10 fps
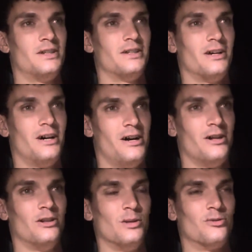
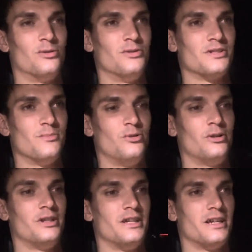liberals and
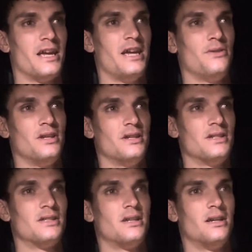bullying
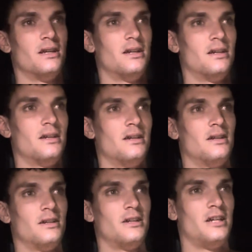atheists
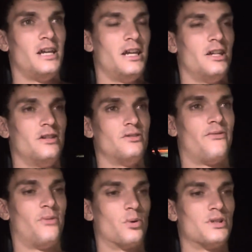and
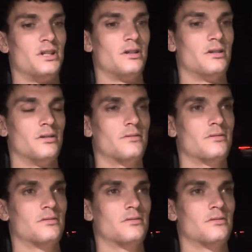forcing